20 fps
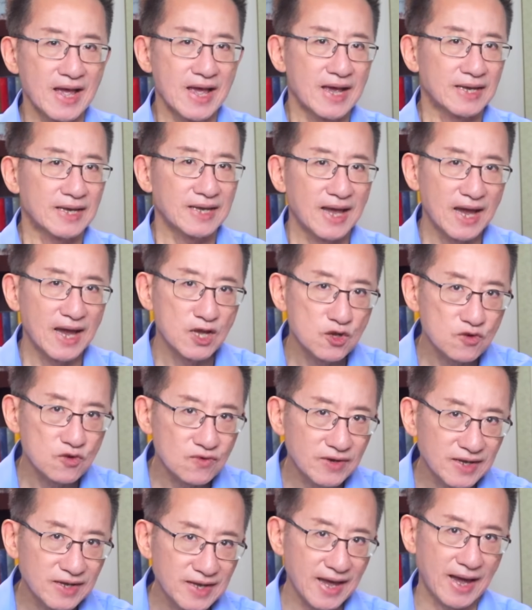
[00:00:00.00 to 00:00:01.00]
Can
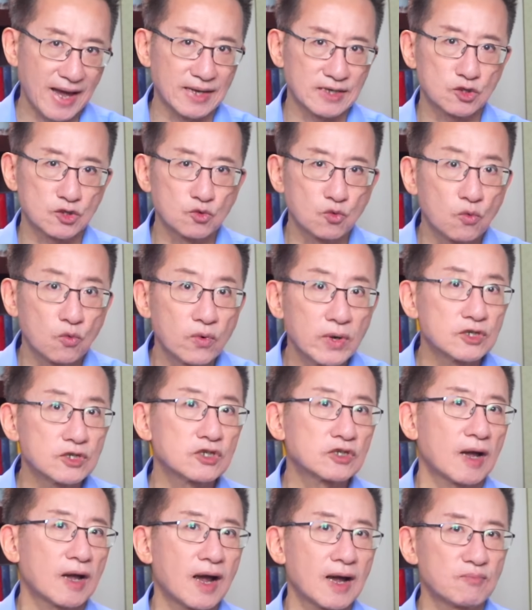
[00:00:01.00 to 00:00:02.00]
you guess
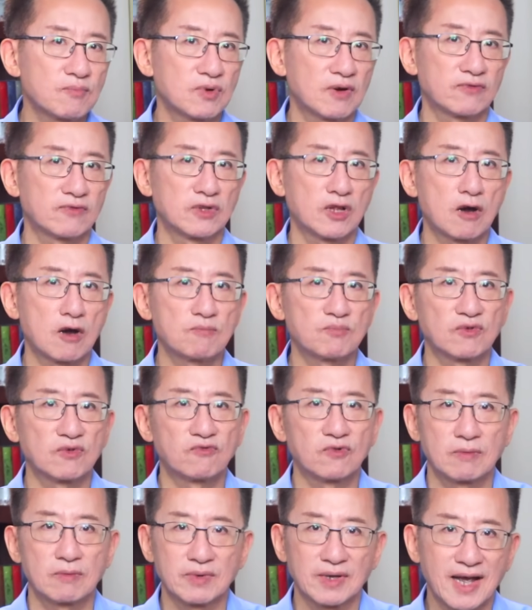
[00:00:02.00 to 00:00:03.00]
which type of
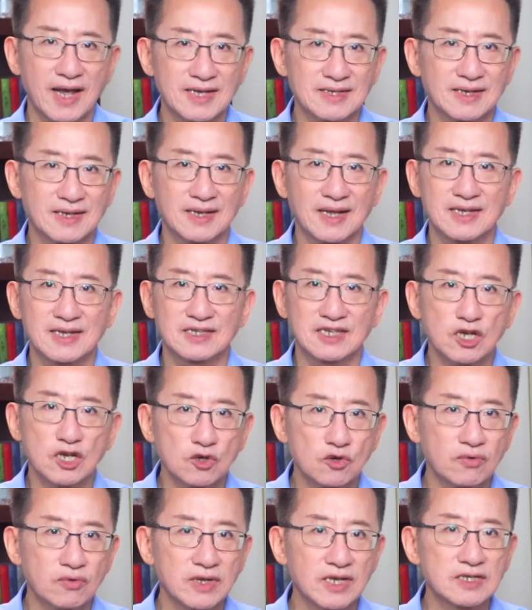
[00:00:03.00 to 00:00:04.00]
non-performing asset has
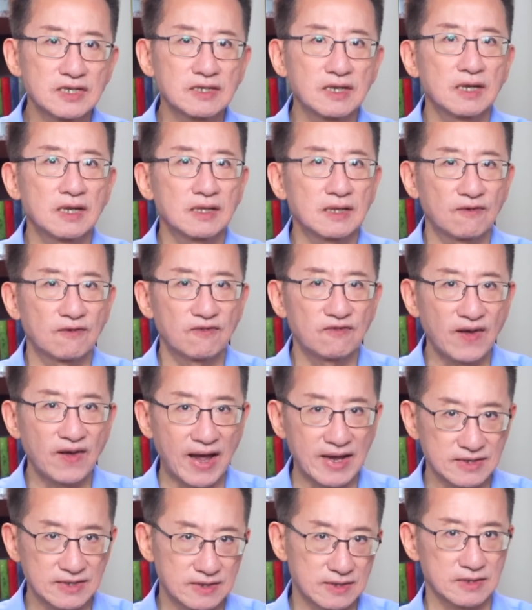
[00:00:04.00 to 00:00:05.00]
increased the
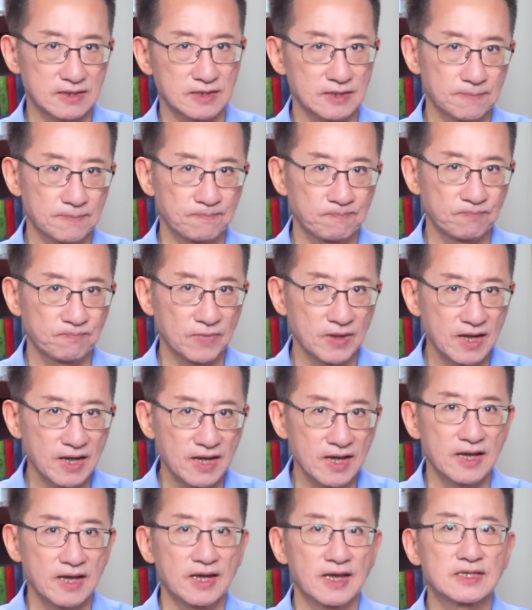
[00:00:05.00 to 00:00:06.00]
fastest?
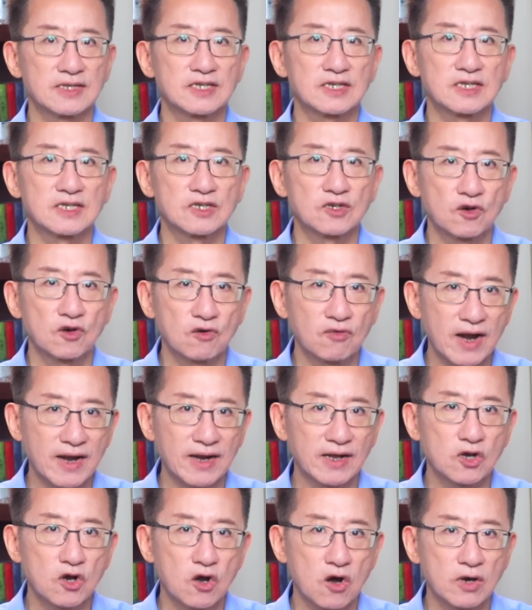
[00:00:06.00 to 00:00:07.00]
It's
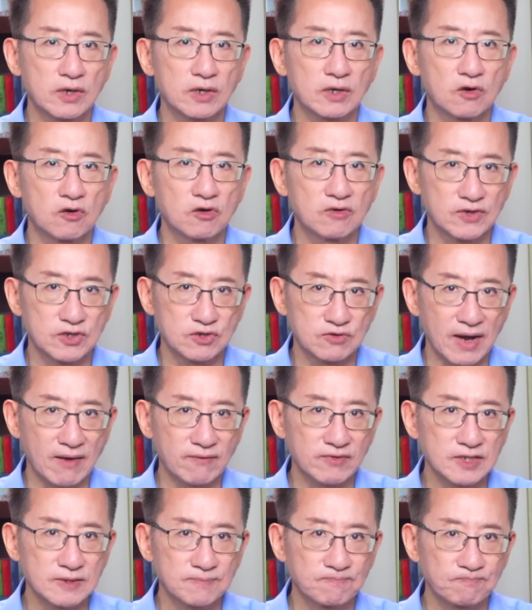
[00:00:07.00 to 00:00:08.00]
credit card
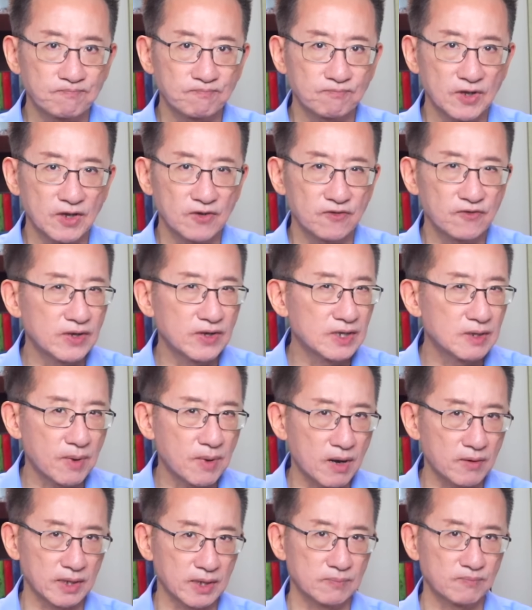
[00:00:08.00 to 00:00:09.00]
overdrafts. Think
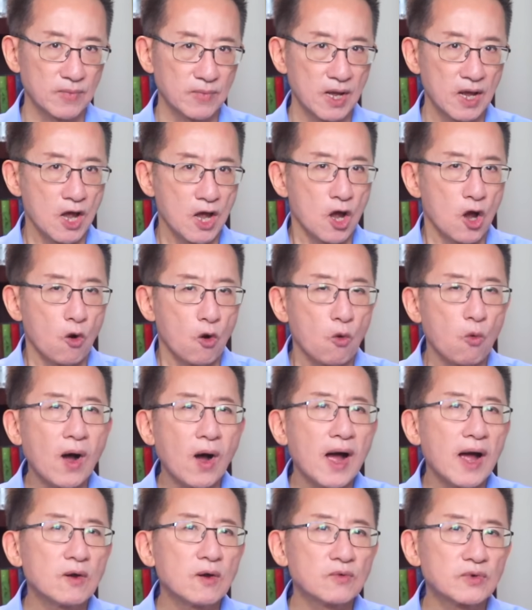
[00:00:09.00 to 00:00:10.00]
about it.
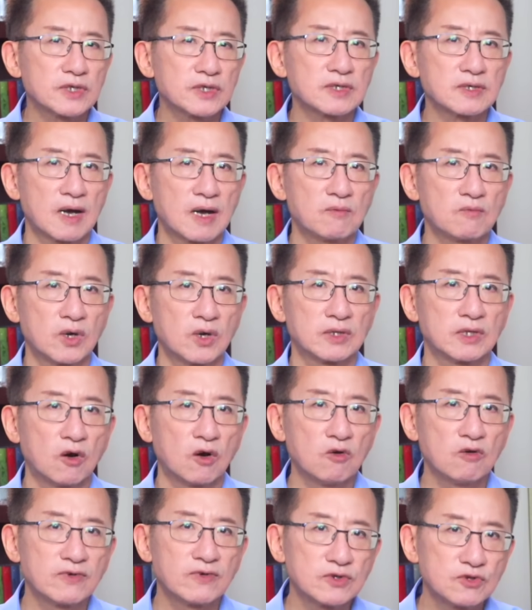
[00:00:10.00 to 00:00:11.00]
Why would someone
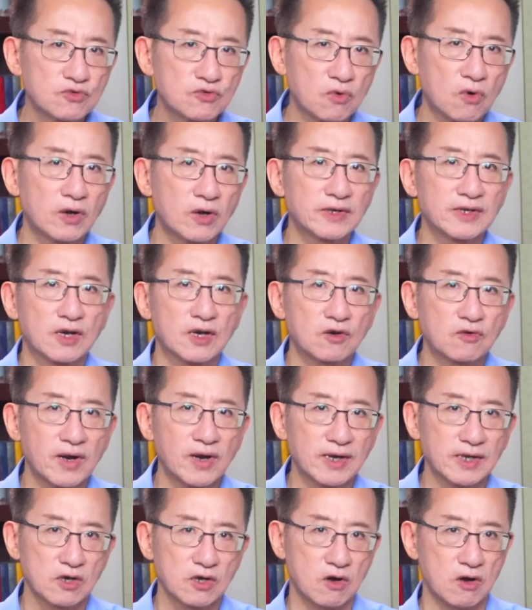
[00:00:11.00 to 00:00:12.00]
overdraw their
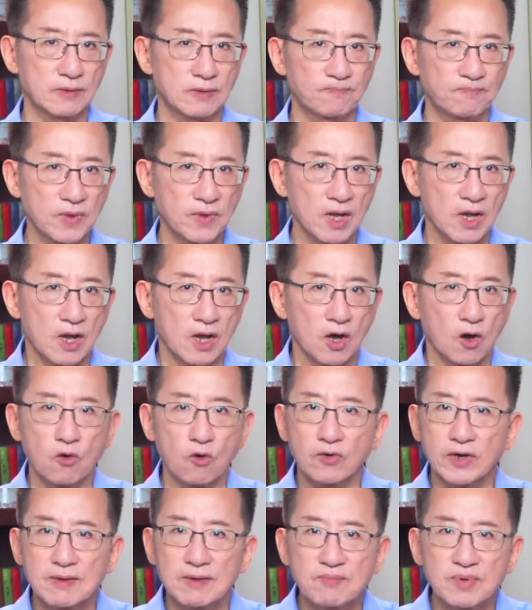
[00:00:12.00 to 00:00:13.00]
credit card?
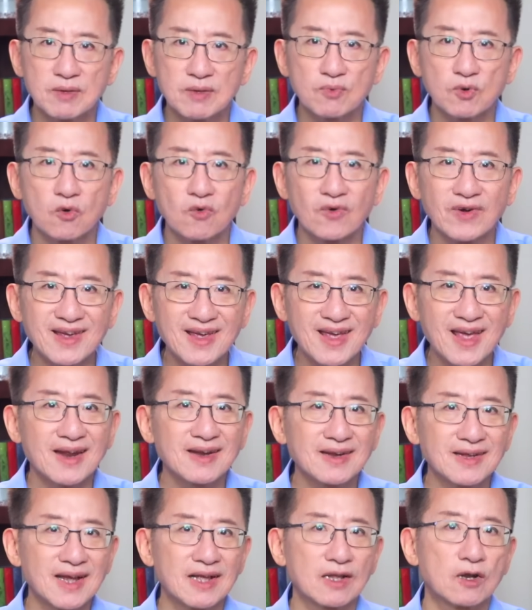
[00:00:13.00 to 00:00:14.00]
Only people who
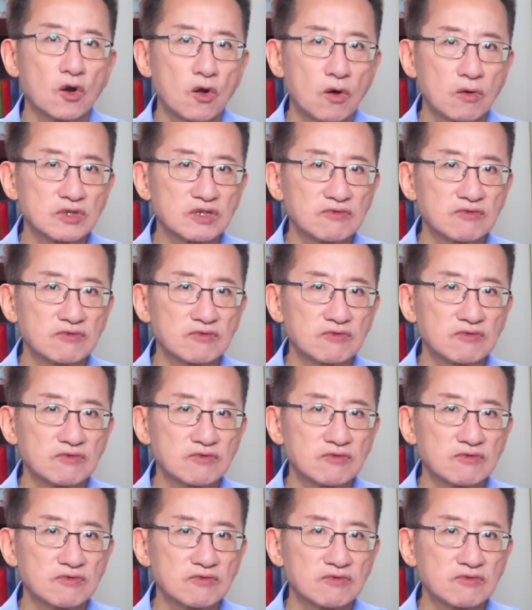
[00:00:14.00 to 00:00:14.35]
can't get loans